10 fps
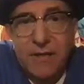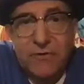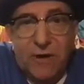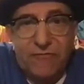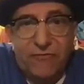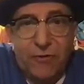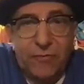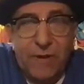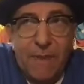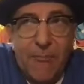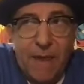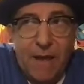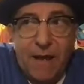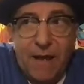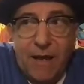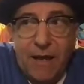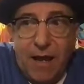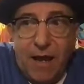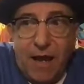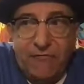So I feel
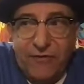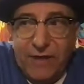I